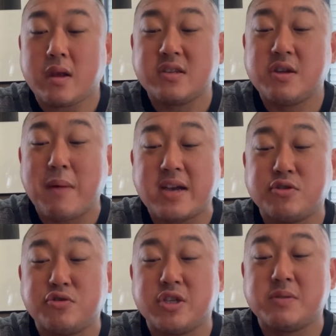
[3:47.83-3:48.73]
to my
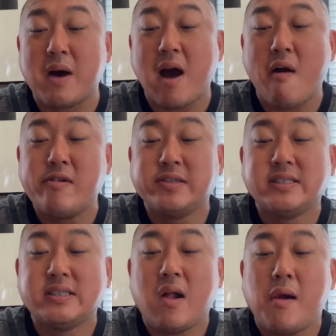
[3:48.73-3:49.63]
sushi spot
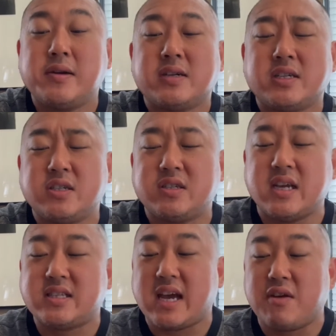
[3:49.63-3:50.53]
because
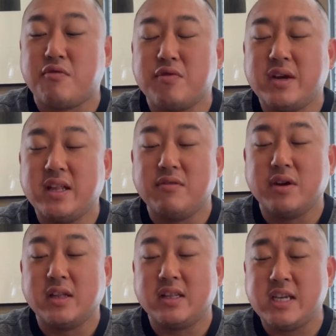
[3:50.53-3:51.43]
it's like
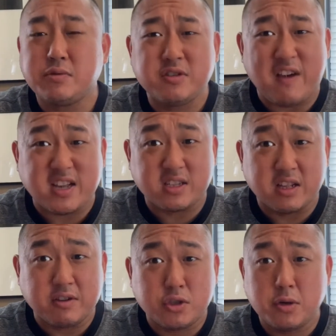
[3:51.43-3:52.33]
really, this was fast
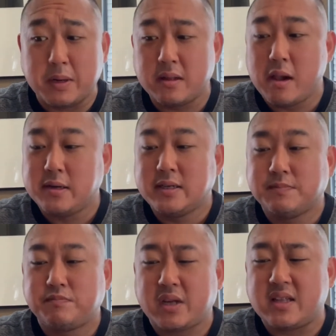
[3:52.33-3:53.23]
delivery too, but
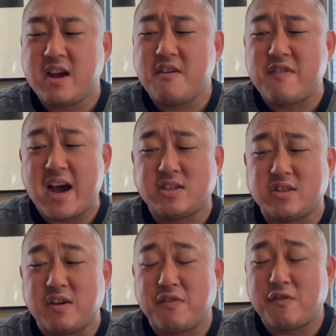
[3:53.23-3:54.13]
they are fast
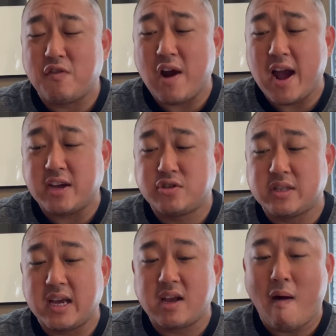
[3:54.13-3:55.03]
and they're fresh.
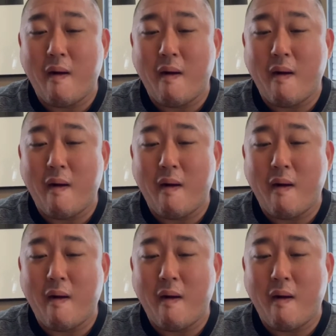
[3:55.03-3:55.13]
Like,